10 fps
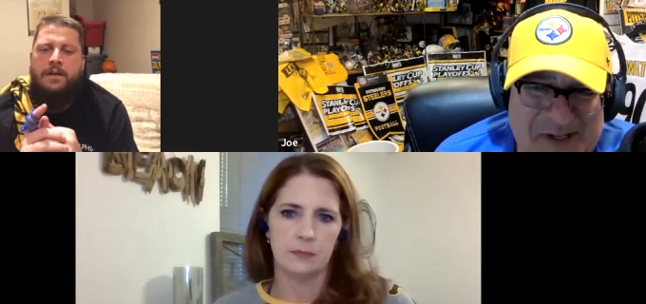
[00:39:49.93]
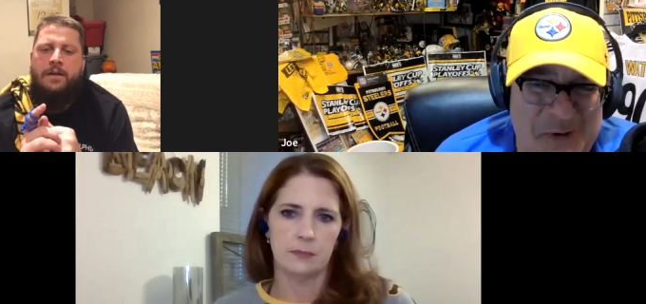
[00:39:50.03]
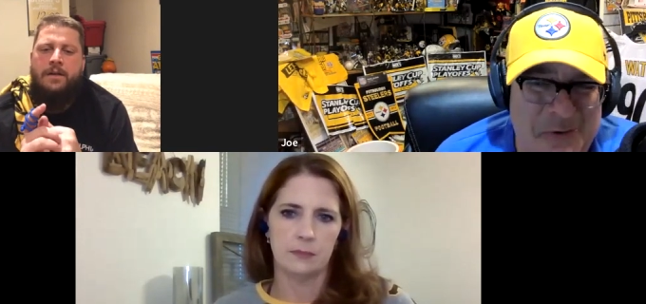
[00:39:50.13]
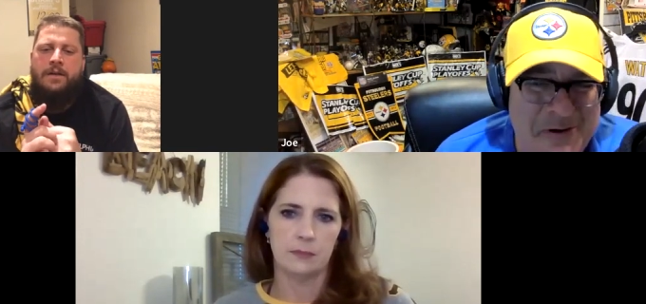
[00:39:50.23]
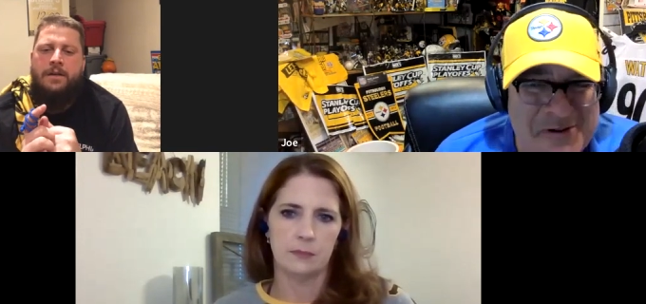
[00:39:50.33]

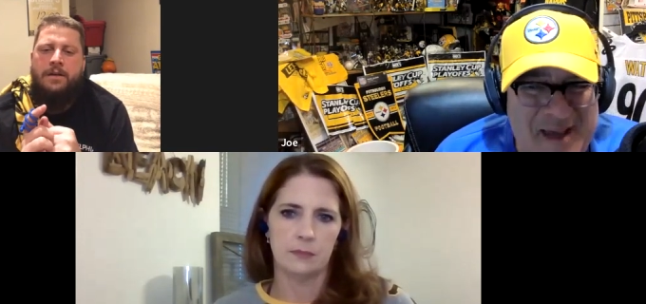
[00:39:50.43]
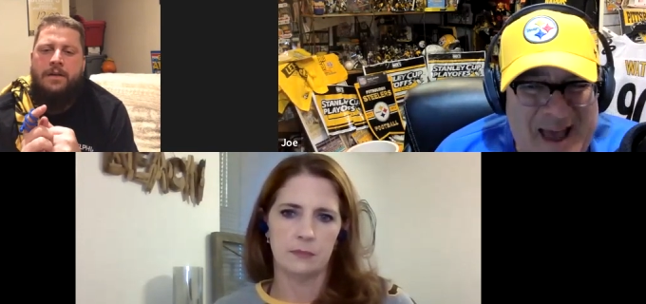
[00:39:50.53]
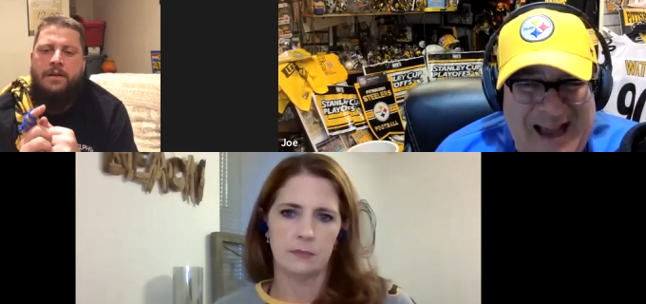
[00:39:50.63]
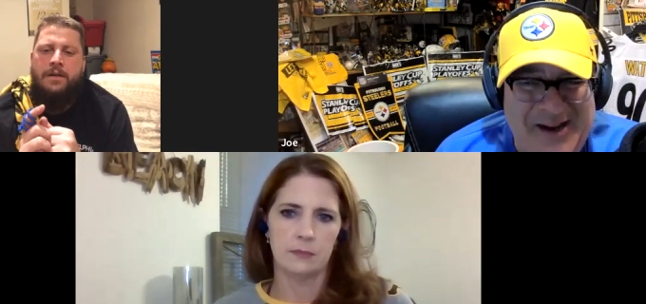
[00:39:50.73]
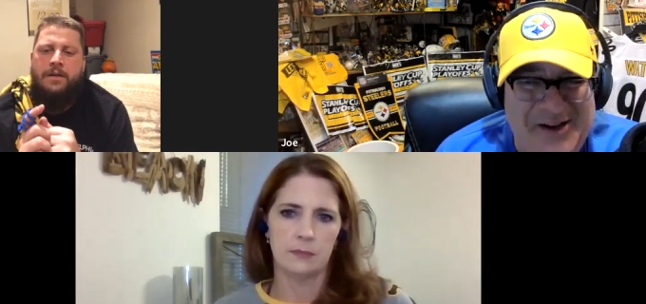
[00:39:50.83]

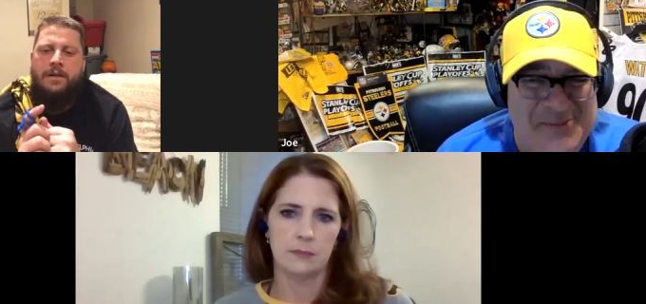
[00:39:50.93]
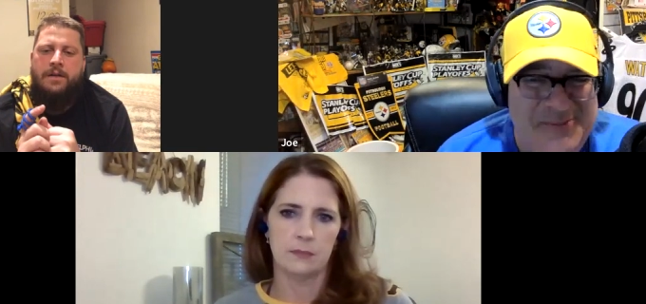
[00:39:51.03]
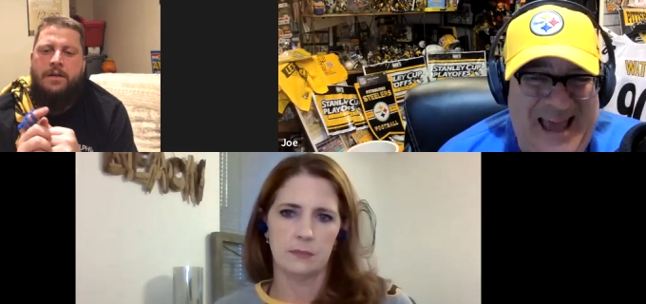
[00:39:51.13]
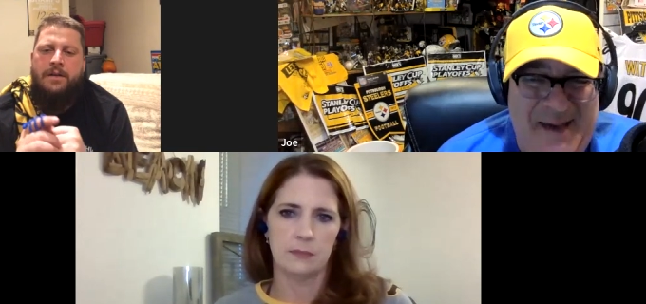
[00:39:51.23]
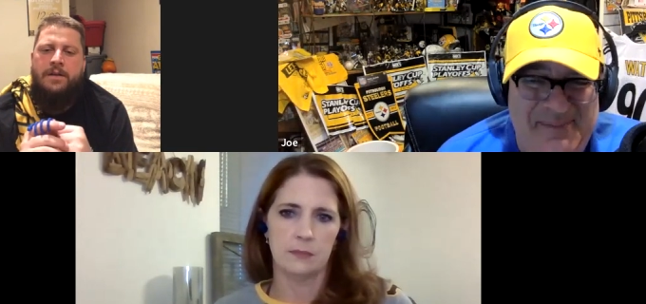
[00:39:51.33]
Speaker 1: cornerback are
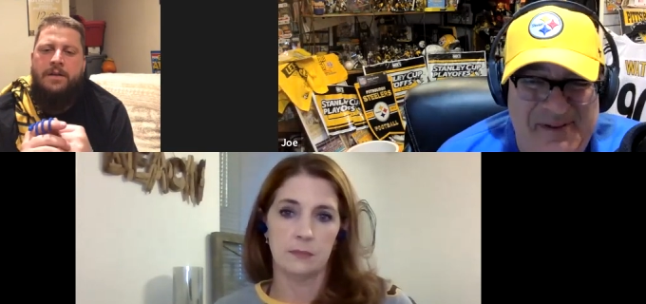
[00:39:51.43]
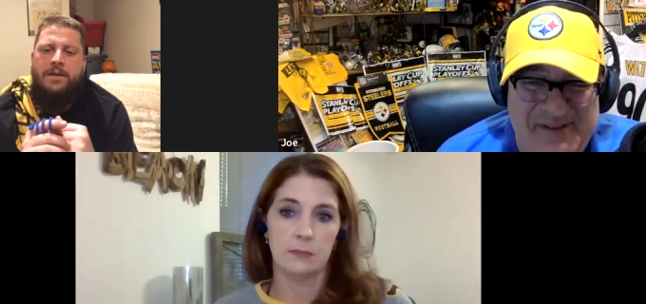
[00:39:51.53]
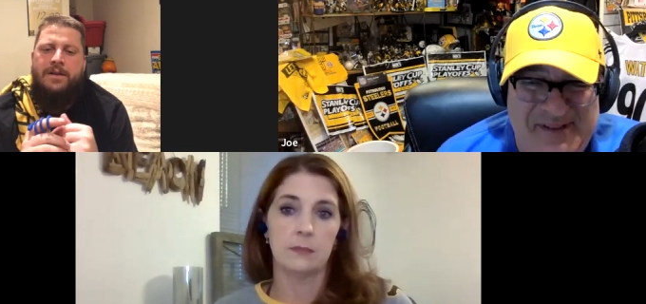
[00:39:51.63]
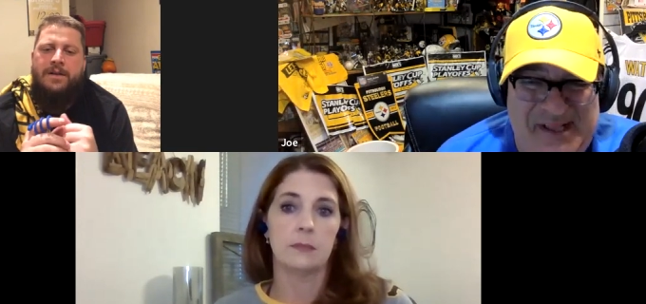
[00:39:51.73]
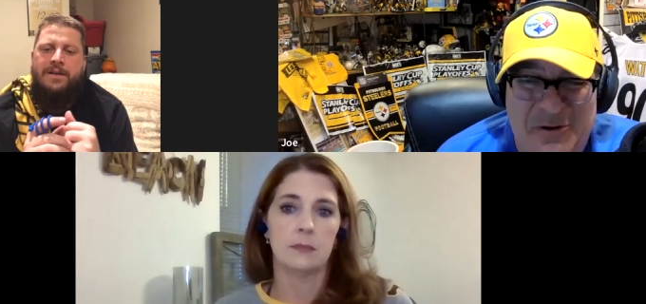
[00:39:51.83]
we
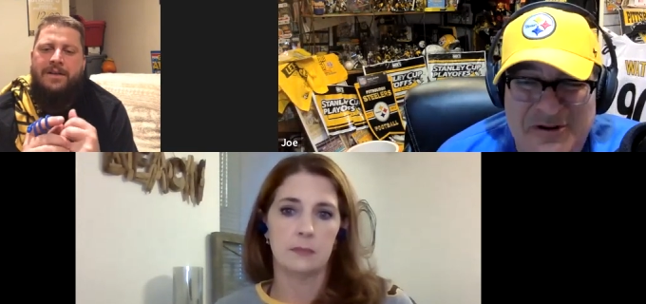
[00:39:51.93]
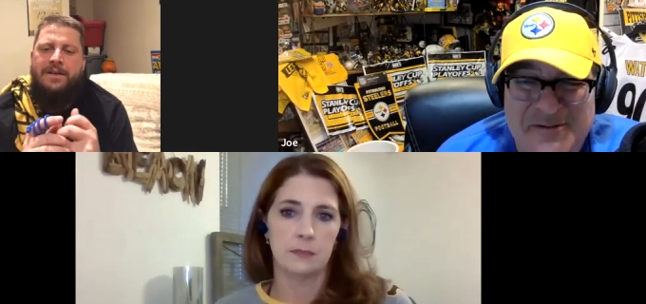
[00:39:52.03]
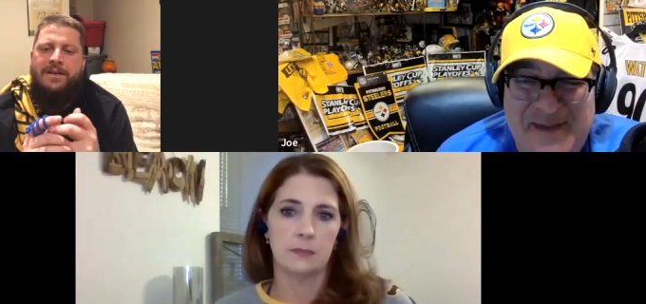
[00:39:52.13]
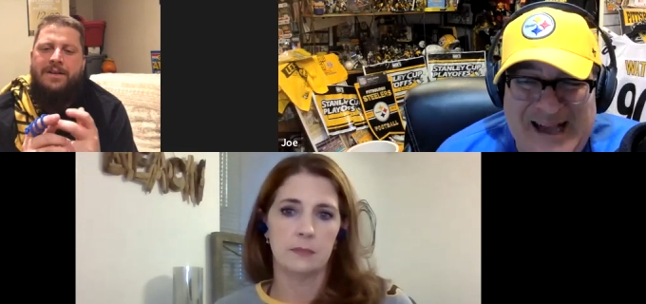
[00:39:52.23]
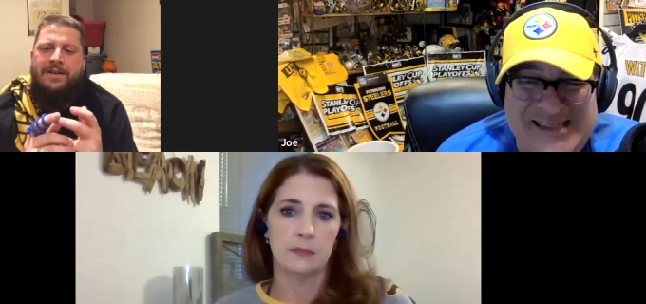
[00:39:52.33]
happy with the
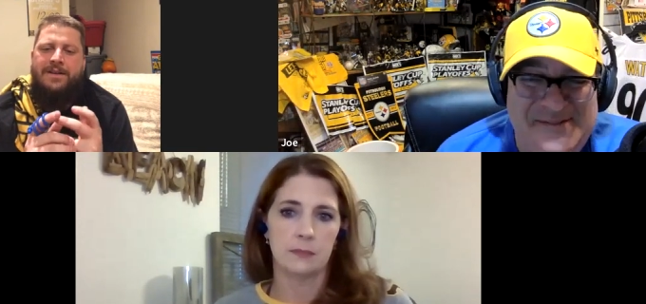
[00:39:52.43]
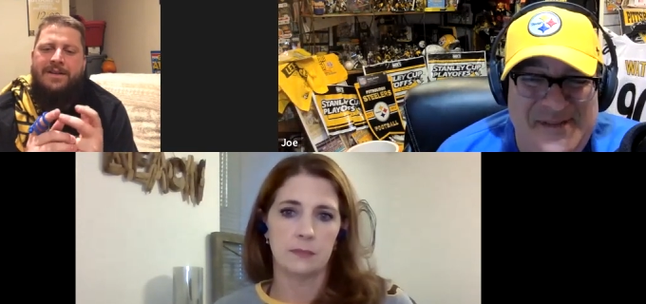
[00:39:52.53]
cornerbacks?